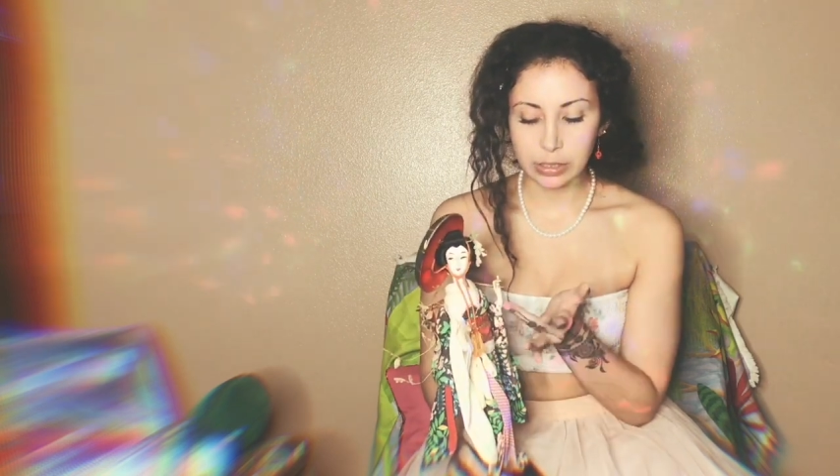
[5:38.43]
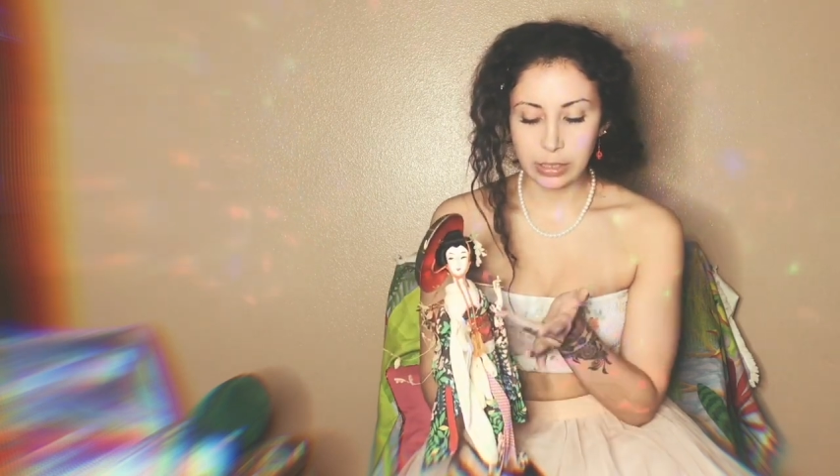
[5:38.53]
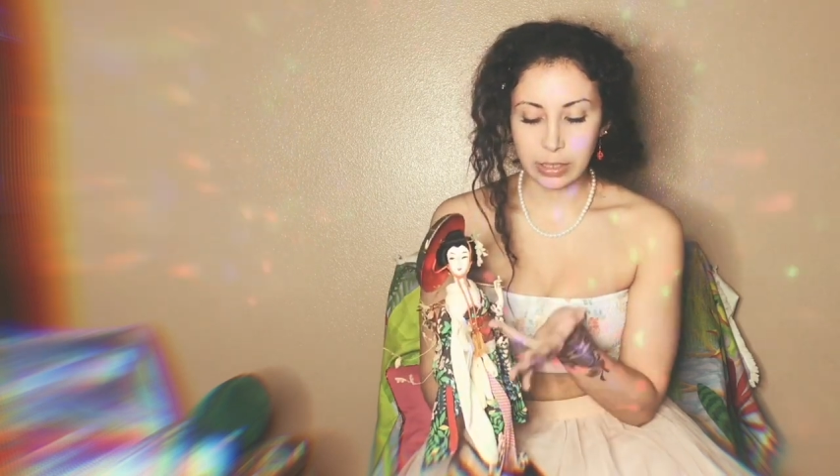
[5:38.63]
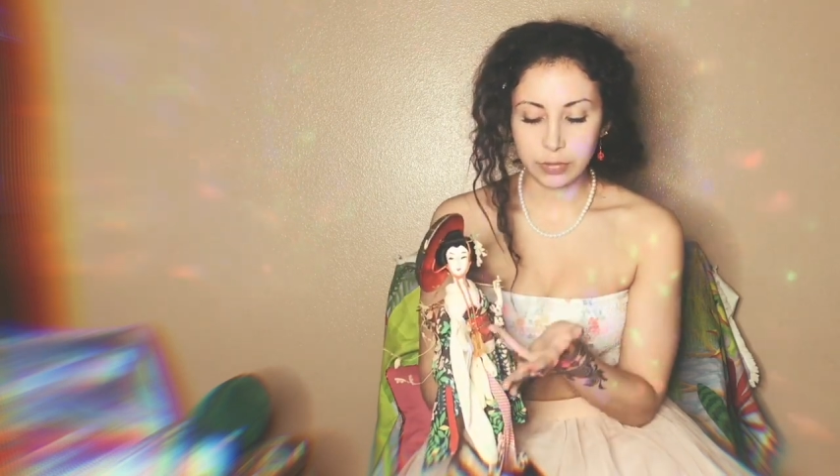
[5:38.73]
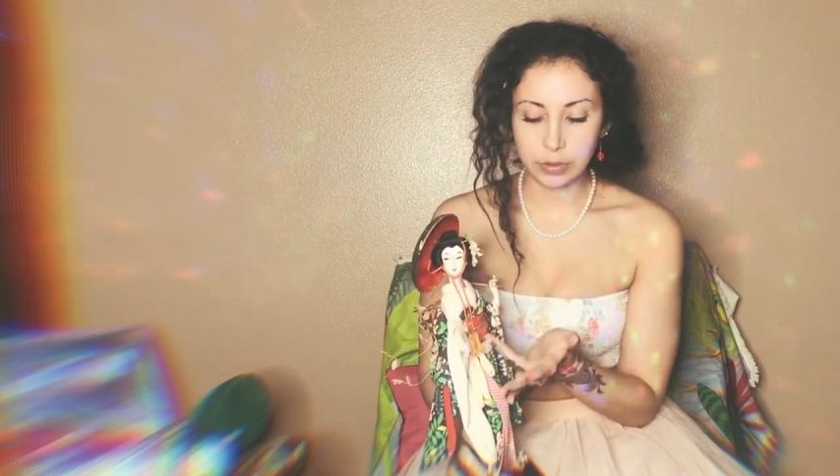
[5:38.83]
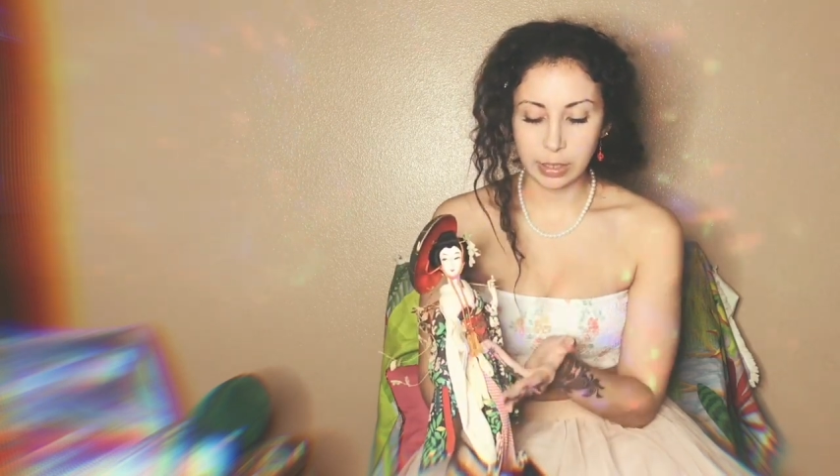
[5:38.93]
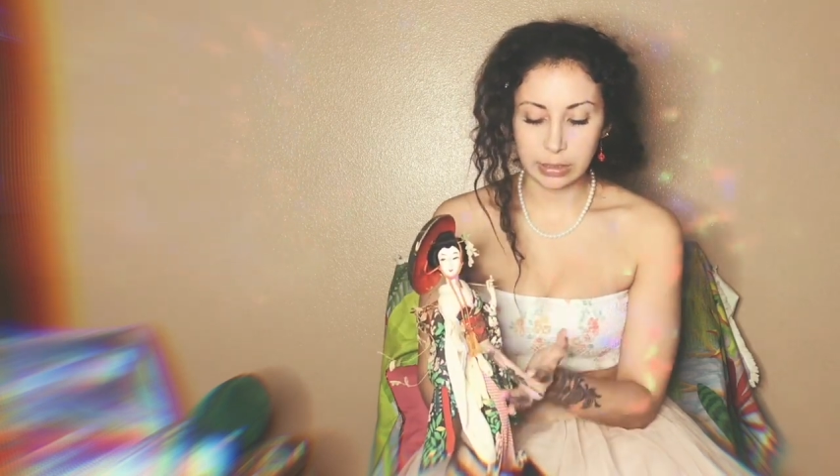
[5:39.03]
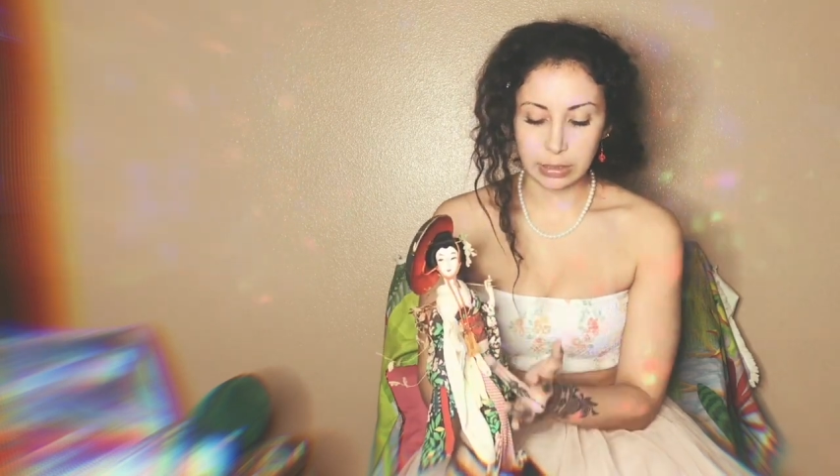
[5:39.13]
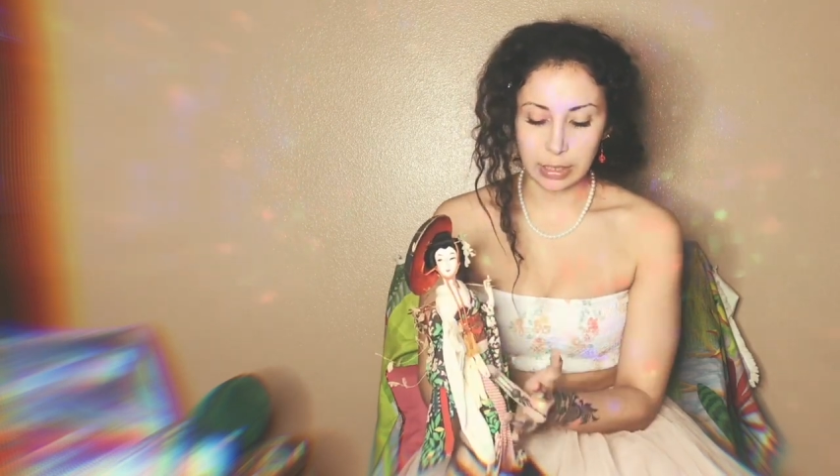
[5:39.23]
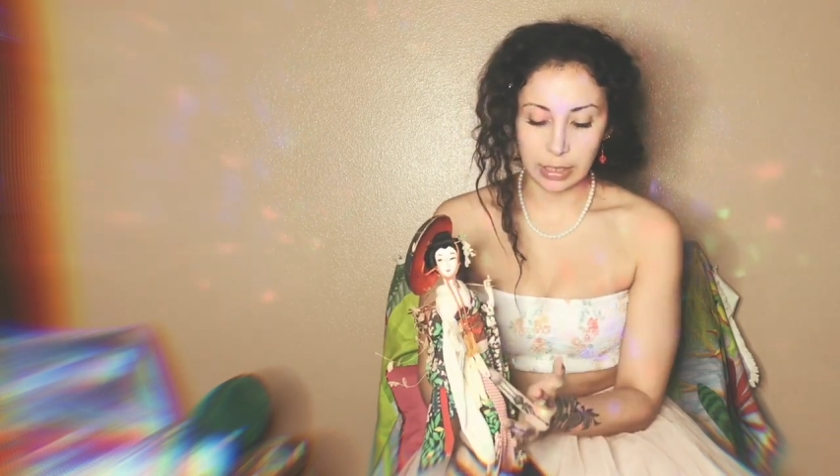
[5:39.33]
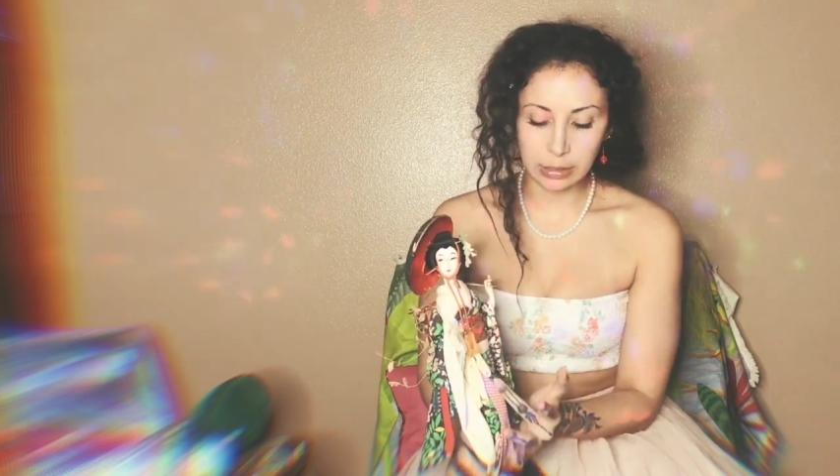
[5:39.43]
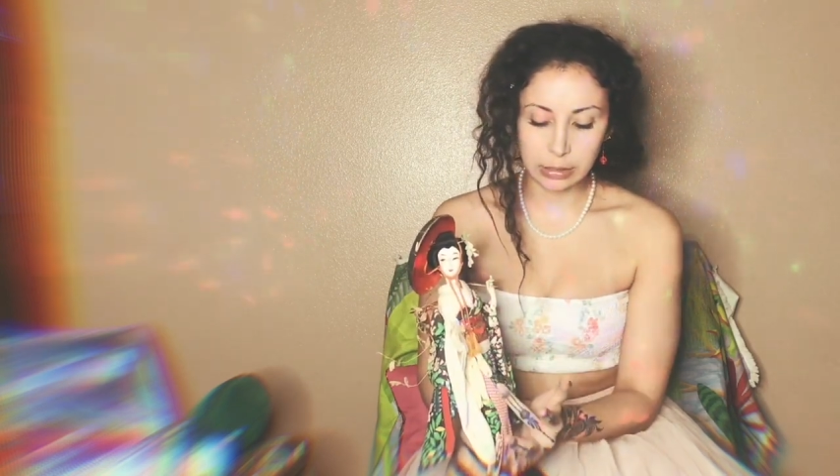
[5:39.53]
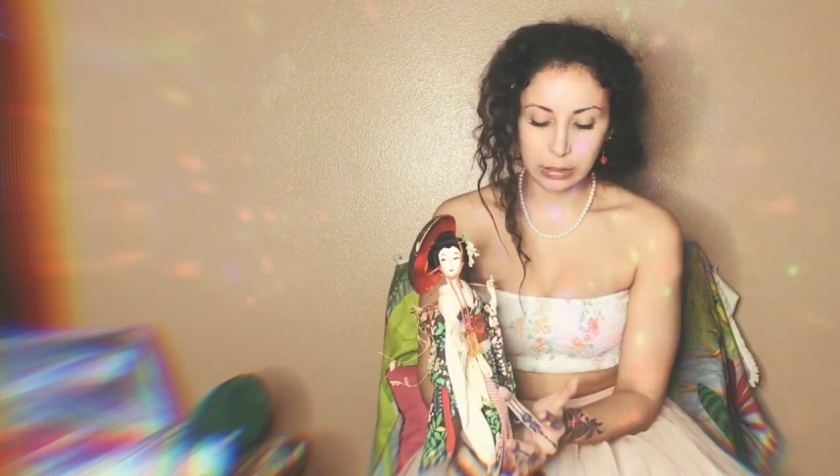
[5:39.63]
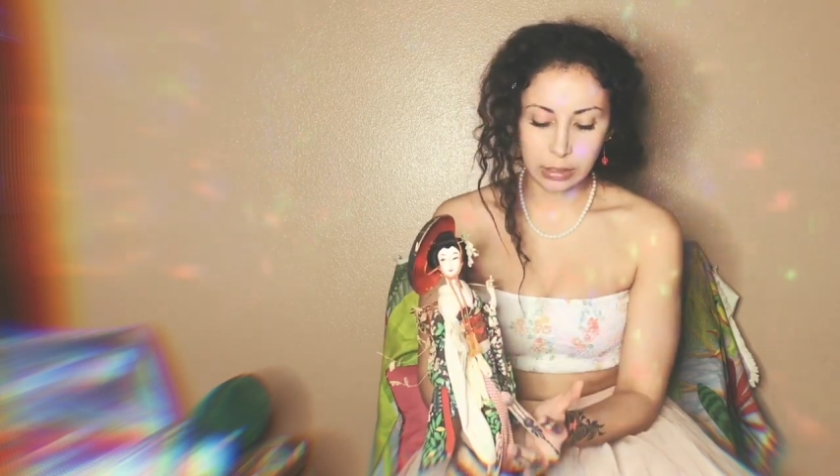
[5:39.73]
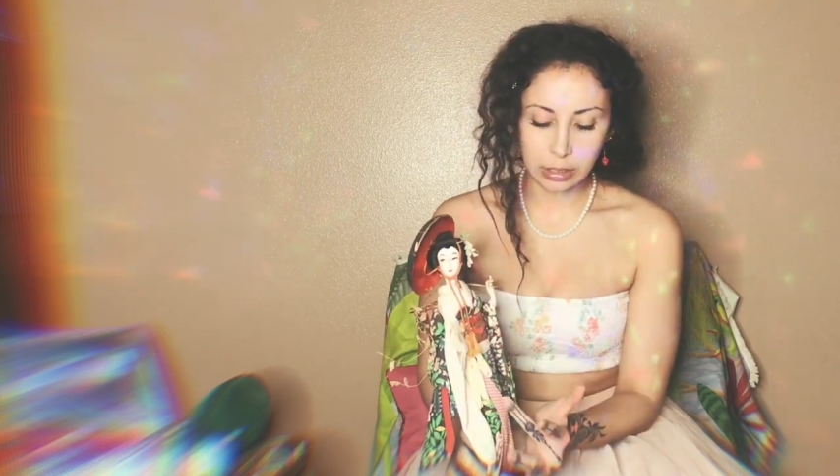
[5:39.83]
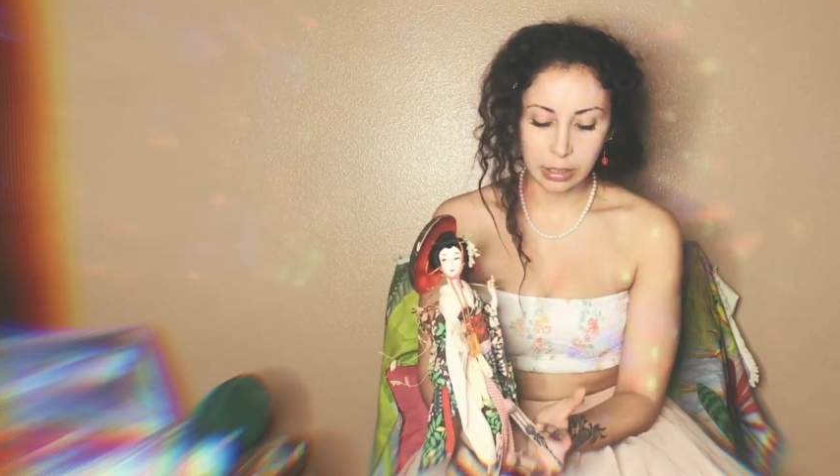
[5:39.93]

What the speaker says: state of transcendence